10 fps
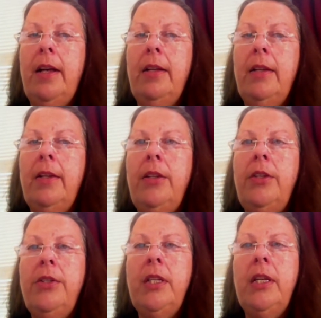
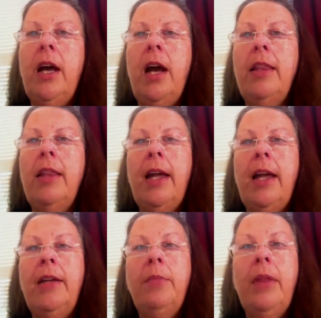using
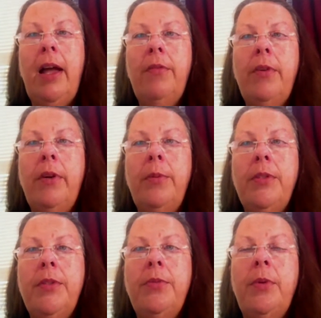online
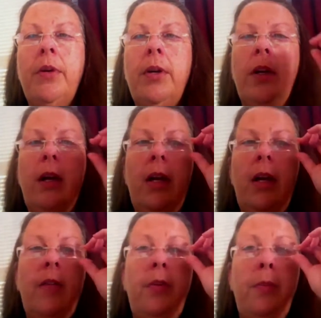platforms for
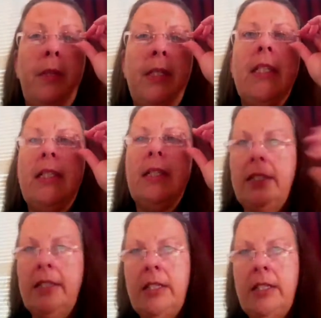
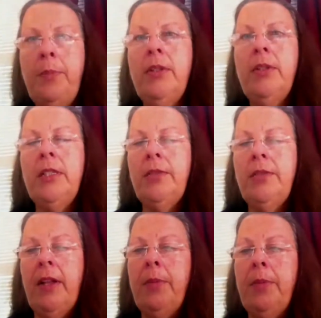businesses to build and
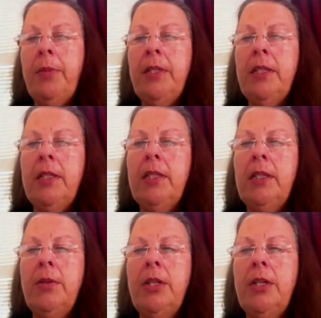develop their business. And they
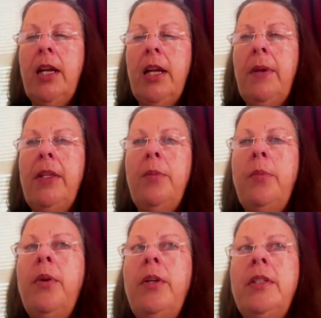were talking about the
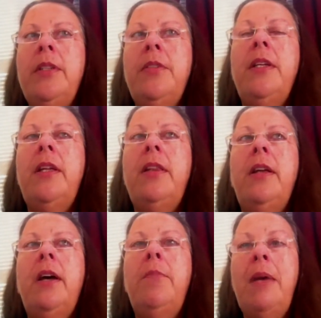importance of
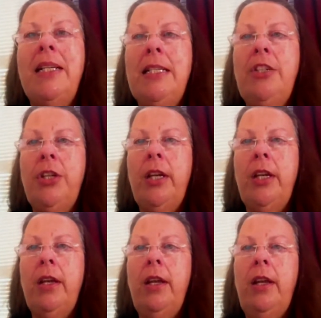messaging
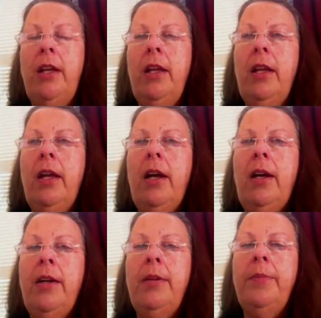
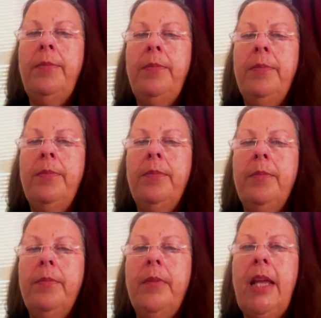and
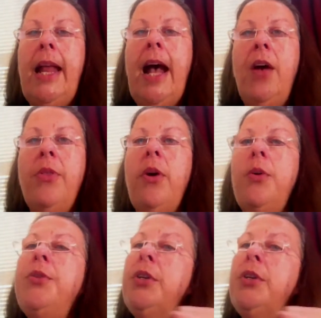how those are going to